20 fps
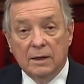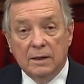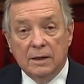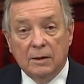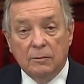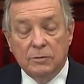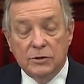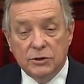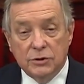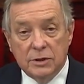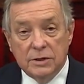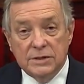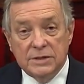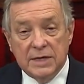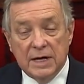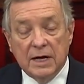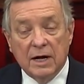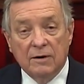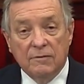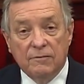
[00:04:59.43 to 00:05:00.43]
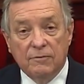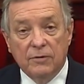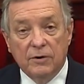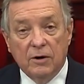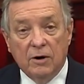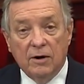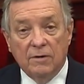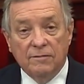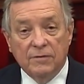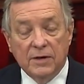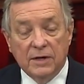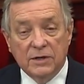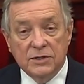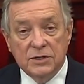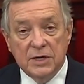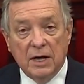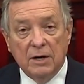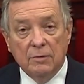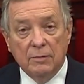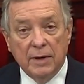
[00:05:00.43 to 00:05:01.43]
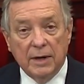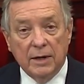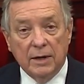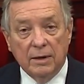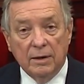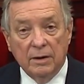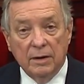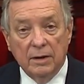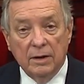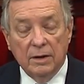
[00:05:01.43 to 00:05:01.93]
that we shouldn't take our foot off the accelerator